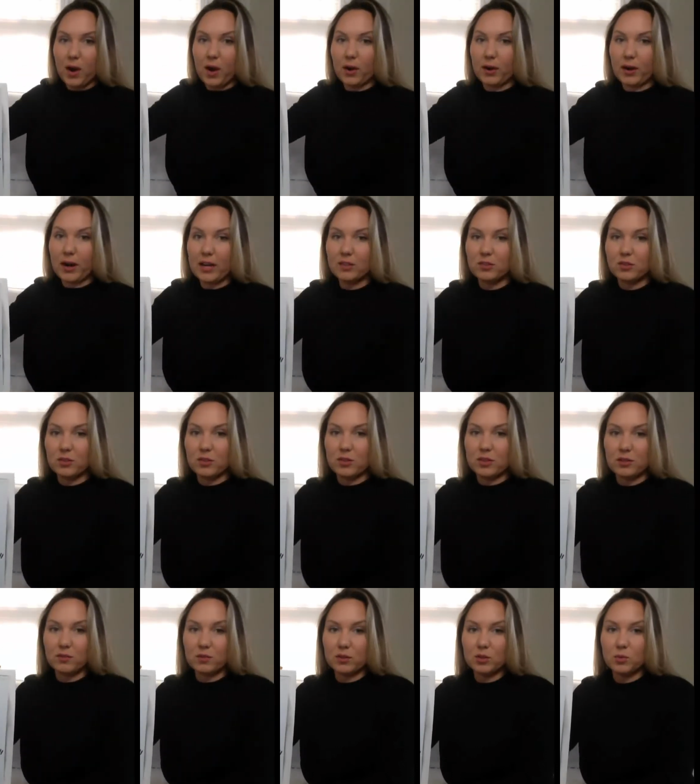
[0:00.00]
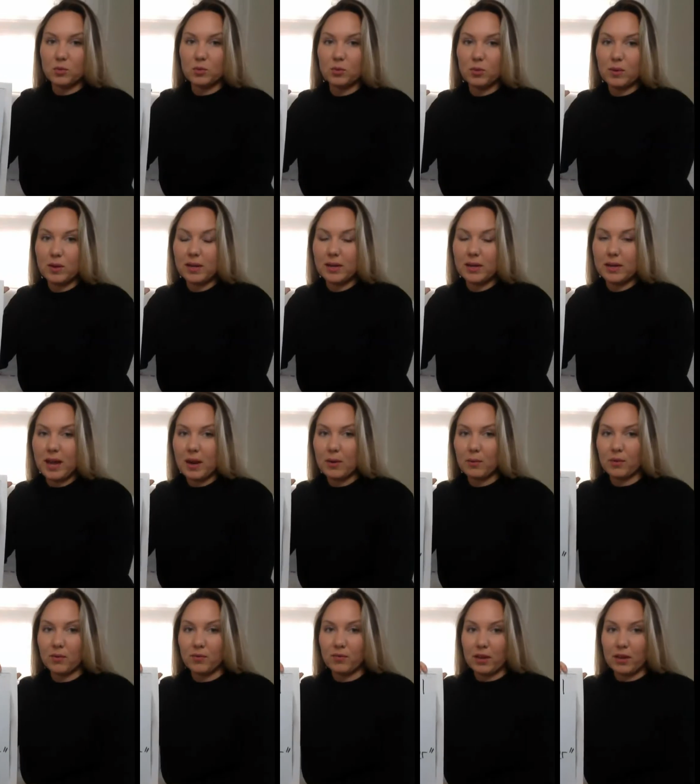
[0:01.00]
All right? So the difference between a
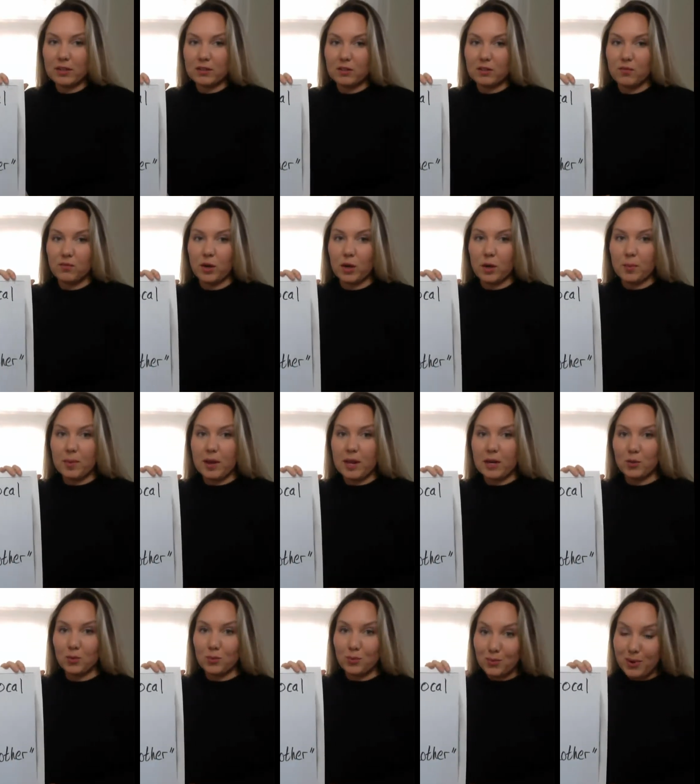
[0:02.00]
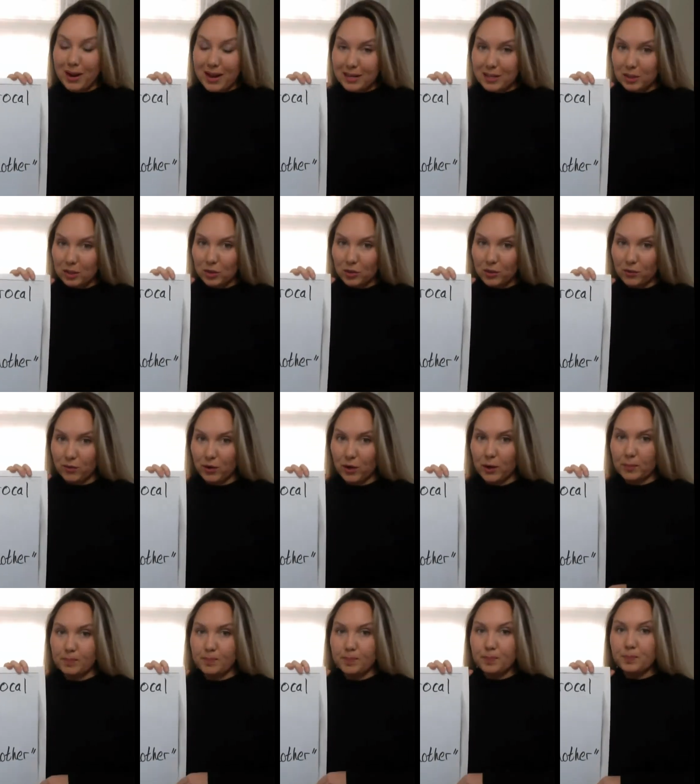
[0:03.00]
reflexive verb and a regular
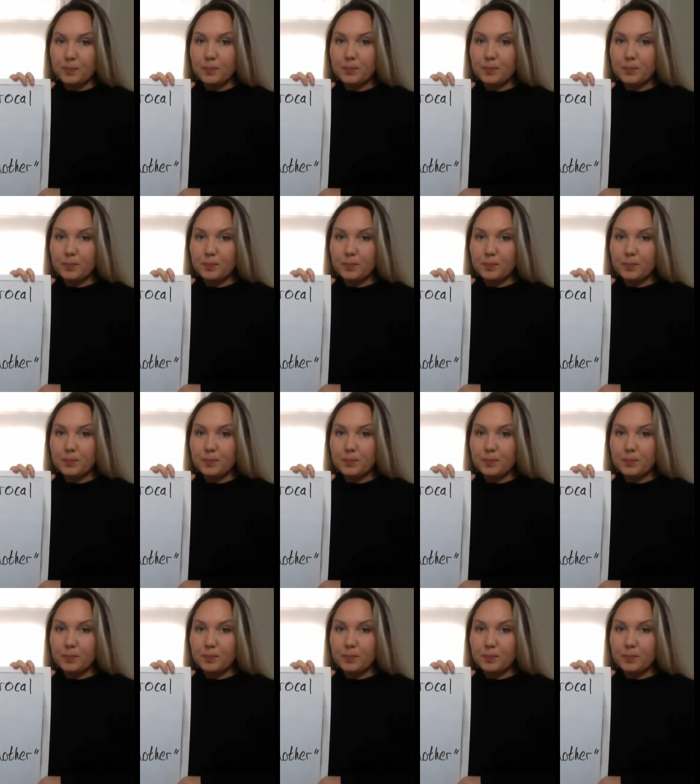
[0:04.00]
verb.